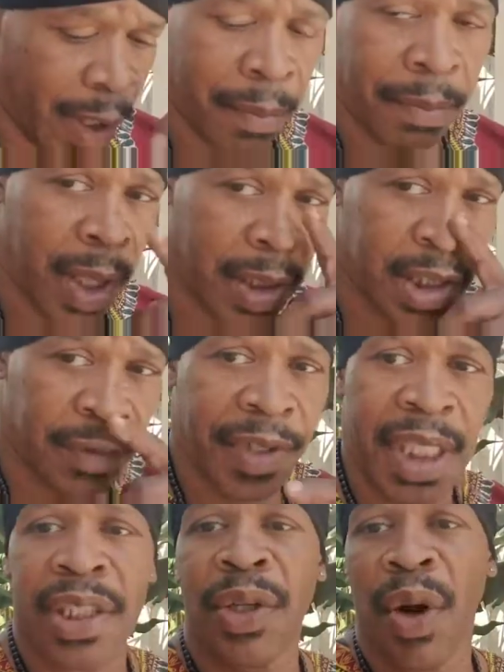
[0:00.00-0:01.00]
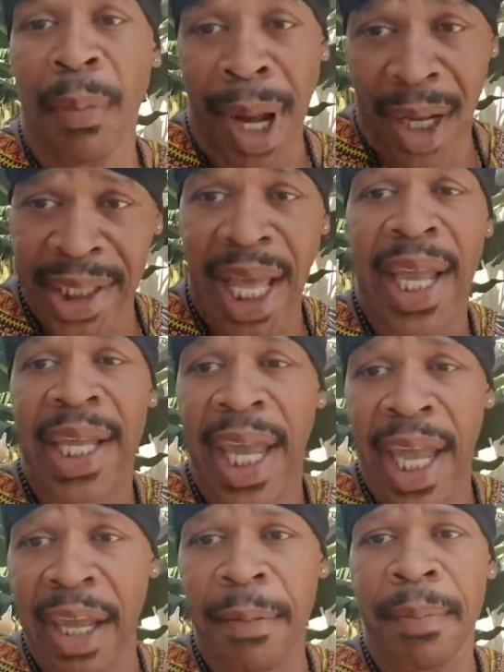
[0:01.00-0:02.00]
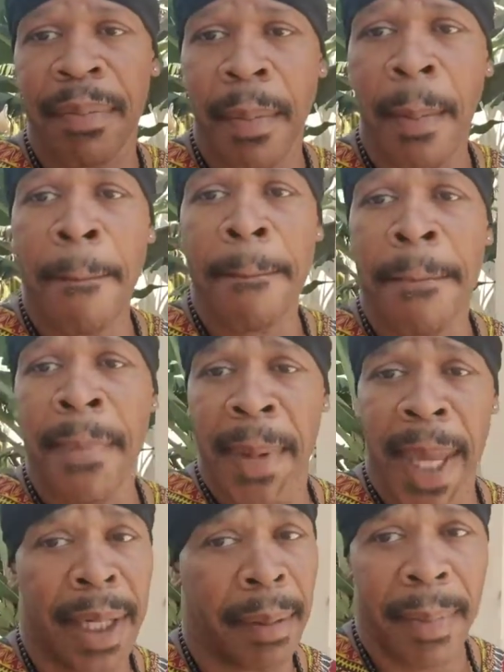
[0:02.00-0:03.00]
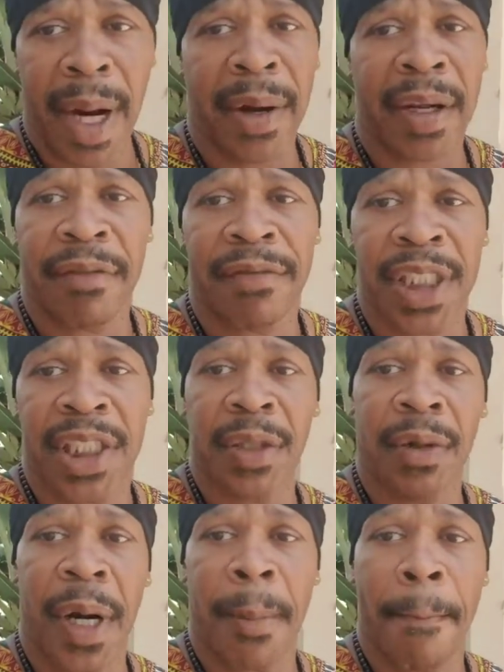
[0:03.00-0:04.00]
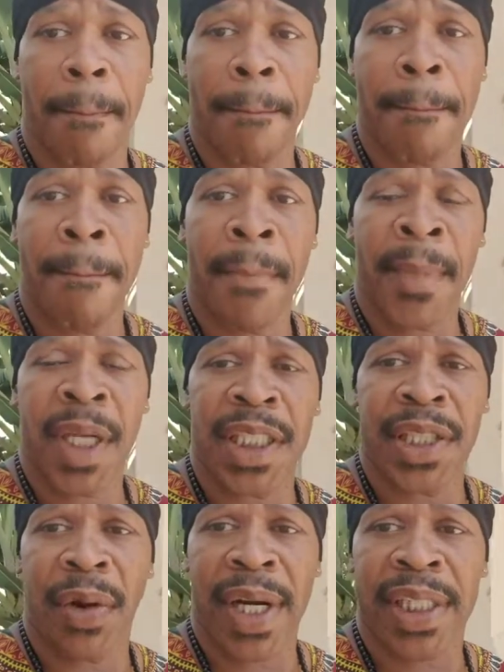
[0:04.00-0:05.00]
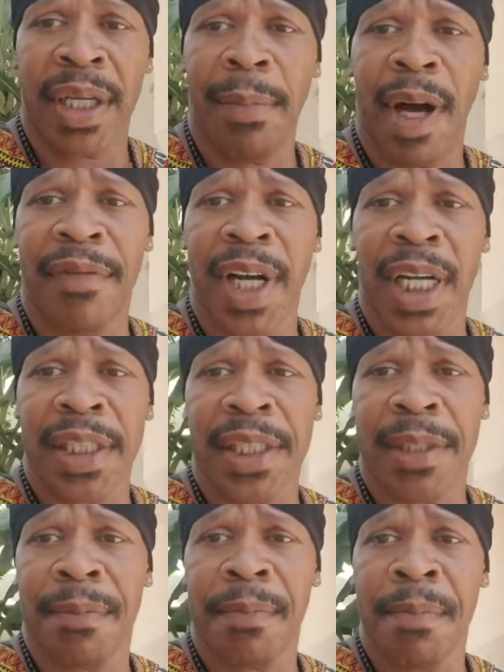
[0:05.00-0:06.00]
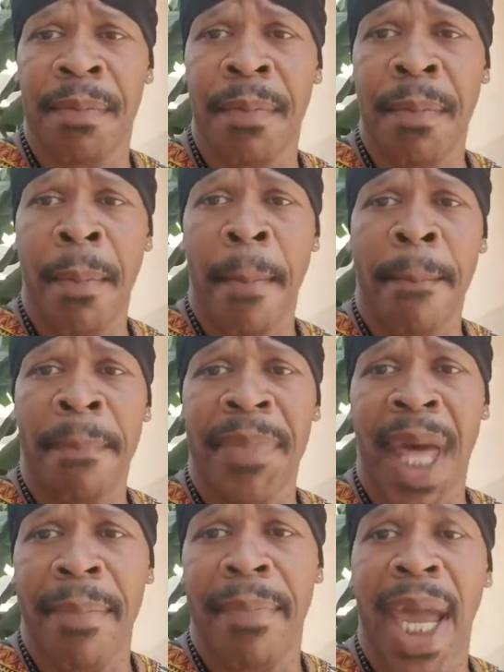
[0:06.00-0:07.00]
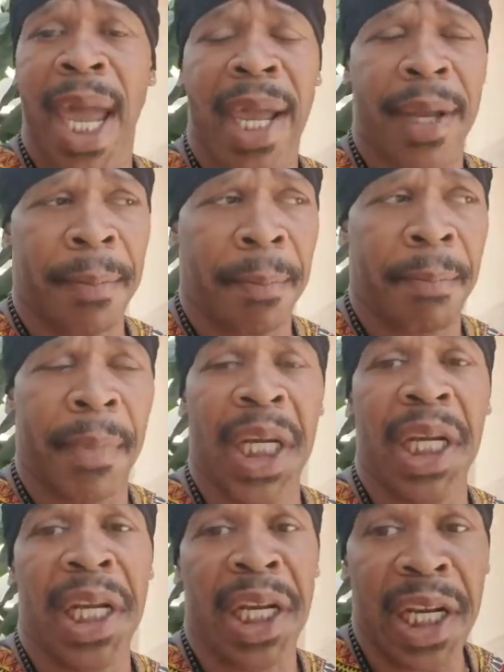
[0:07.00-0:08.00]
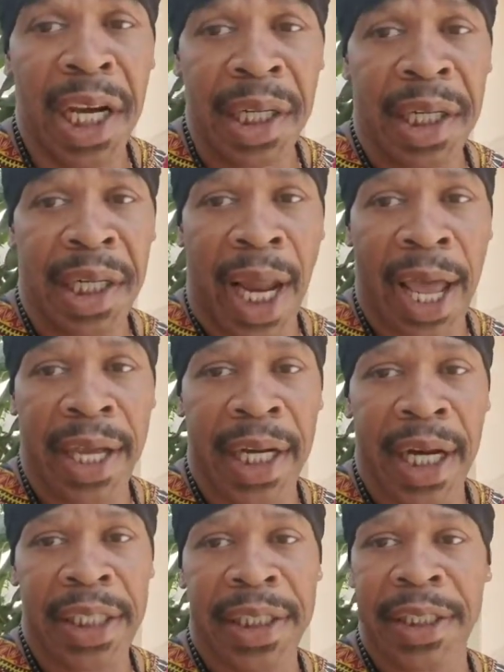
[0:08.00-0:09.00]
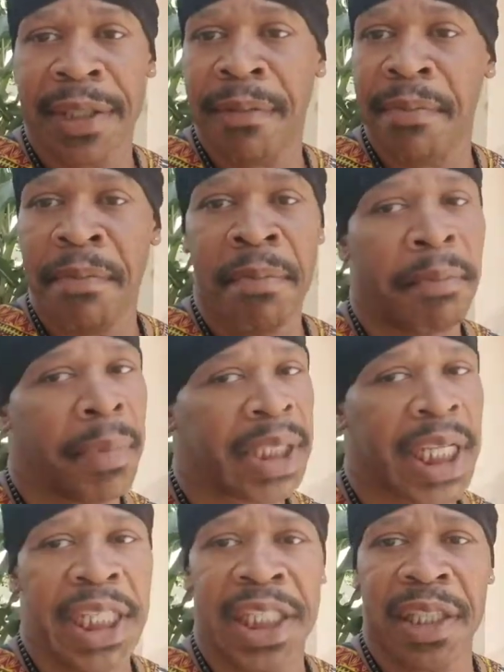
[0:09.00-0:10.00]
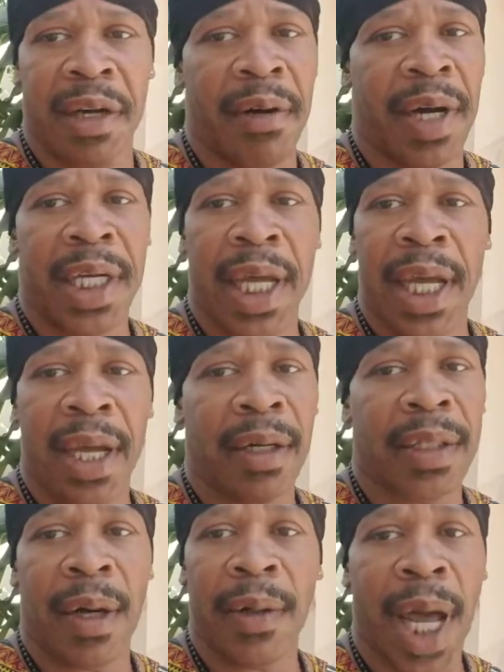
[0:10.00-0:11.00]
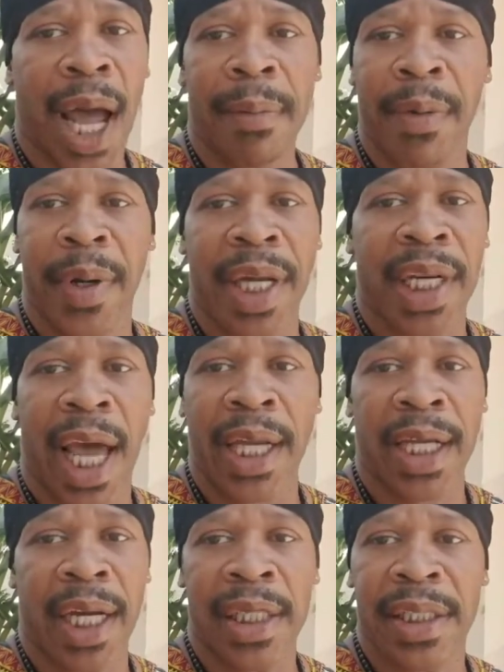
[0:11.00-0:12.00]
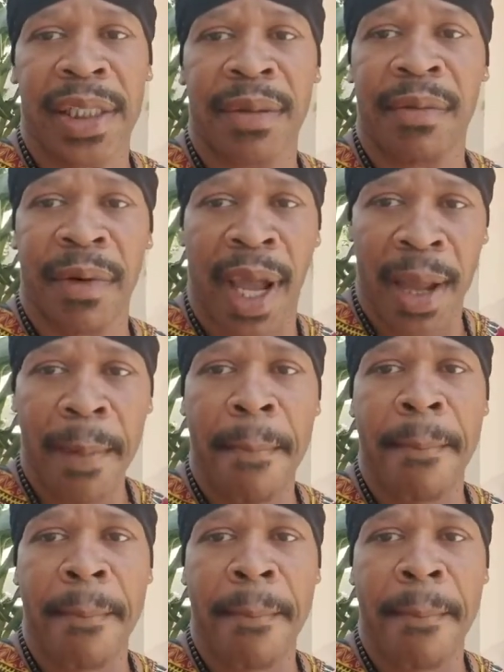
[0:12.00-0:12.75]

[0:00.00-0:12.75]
most of us know about that game in America for sure, because there are some of us that may look like us, but they sure in the hell don't operate like us, right?